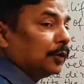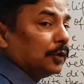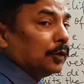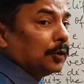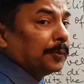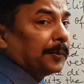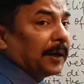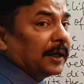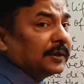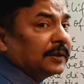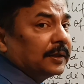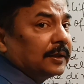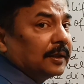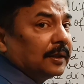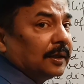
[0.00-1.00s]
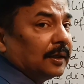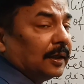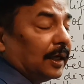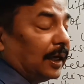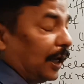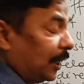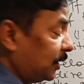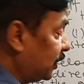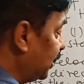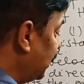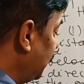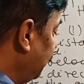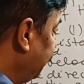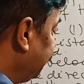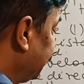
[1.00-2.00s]
to u plus at.
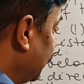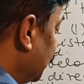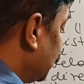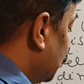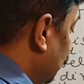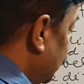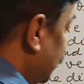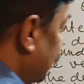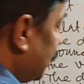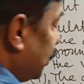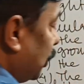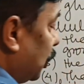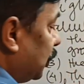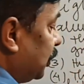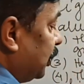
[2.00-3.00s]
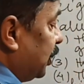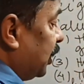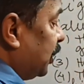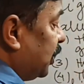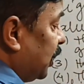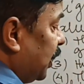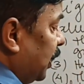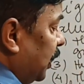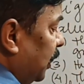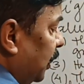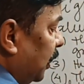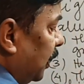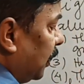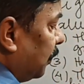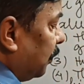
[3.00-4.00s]
So it is your gt,
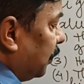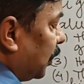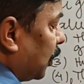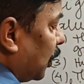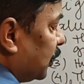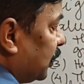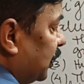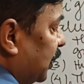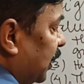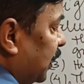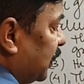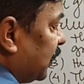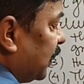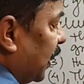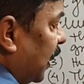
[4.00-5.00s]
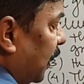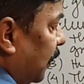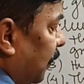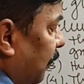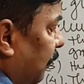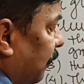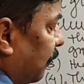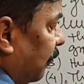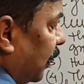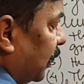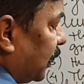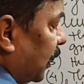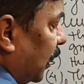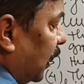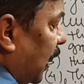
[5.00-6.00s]
because g is there,
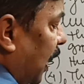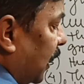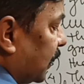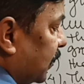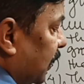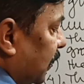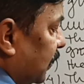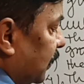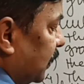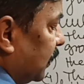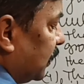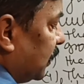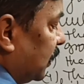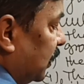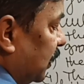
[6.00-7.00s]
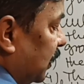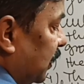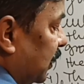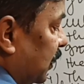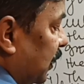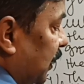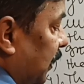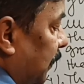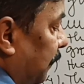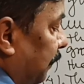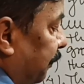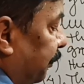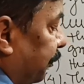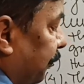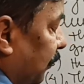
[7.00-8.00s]
vertical direction, gt.
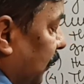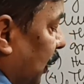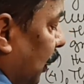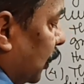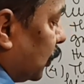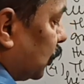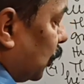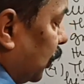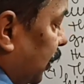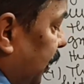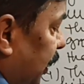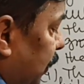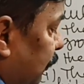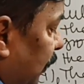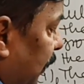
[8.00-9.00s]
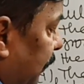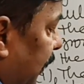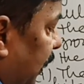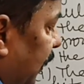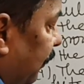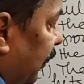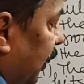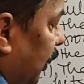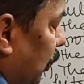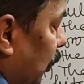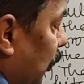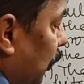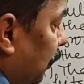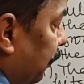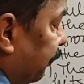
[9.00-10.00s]
So it will be giving
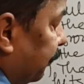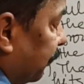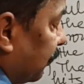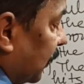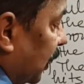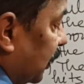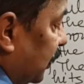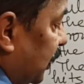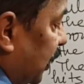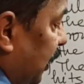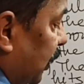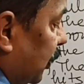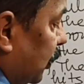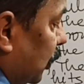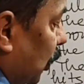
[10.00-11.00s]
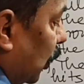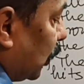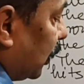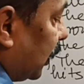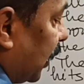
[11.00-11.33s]
you g is your